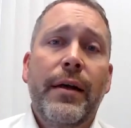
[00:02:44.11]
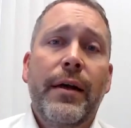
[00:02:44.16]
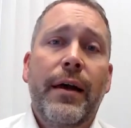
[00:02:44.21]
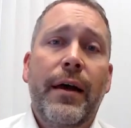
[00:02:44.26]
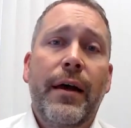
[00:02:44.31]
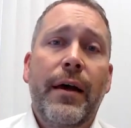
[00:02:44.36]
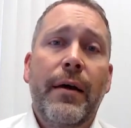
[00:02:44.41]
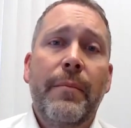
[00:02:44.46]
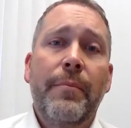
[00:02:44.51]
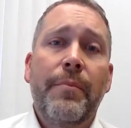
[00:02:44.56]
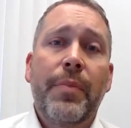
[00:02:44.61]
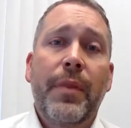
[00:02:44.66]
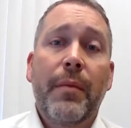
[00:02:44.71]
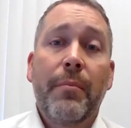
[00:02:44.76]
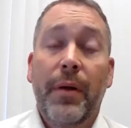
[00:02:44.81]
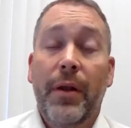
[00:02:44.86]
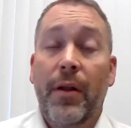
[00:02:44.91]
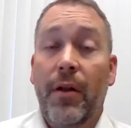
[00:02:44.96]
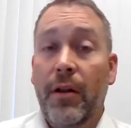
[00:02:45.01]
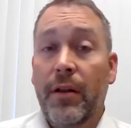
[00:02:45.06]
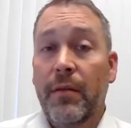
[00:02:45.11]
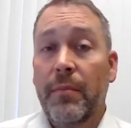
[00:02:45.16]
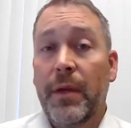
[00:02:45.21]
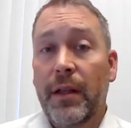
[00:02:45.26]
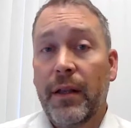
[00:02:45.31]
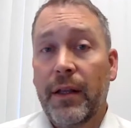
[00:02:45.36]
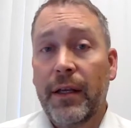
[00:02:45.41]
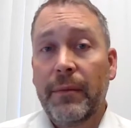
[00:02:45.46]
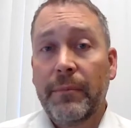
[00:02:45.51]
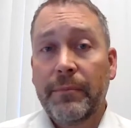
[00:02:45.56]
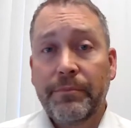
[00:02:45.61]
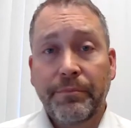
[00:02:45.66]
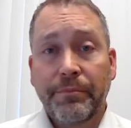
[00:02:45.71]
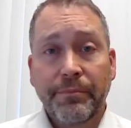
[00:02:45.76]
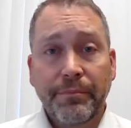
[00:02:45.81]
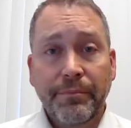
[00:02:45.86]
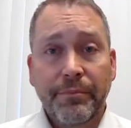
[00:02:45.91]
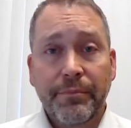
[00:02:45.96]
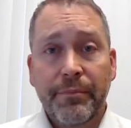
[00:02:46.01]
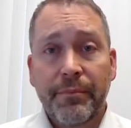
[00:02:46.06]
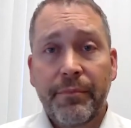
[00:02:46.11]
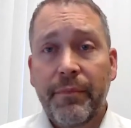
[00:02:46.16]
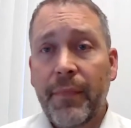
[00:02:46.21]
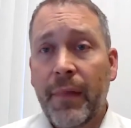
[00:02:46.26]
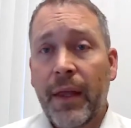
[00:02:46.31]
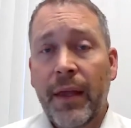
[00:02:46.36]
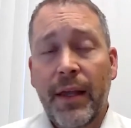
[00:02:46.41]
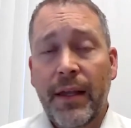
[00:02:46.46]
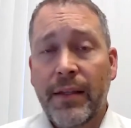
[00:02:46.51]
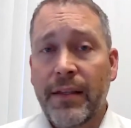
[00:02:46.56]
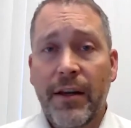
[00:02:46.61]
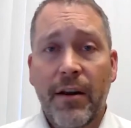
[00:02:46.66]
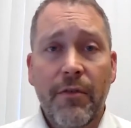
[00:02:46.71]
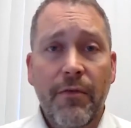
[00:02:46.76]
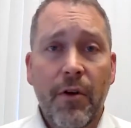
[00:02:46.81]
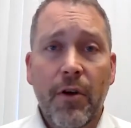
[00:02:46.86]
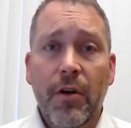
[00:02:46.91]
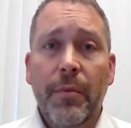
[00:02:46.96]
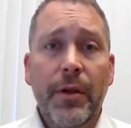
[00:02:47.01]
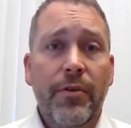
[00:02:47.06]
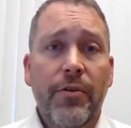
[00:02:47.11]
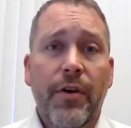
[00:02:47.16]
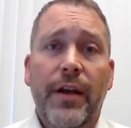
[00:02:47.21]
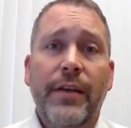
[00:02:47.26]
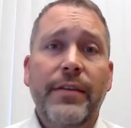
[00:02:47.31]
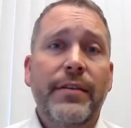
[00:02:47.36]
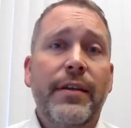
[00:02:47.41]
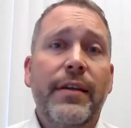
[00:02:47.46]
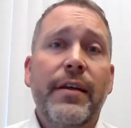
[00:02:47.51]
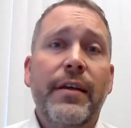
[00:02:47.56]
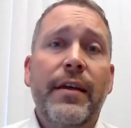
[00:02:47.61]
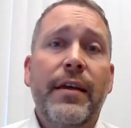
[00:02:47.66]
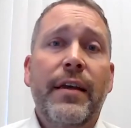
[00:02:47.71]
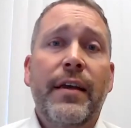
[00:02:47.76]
But ultimately, it's an irrevocable trust.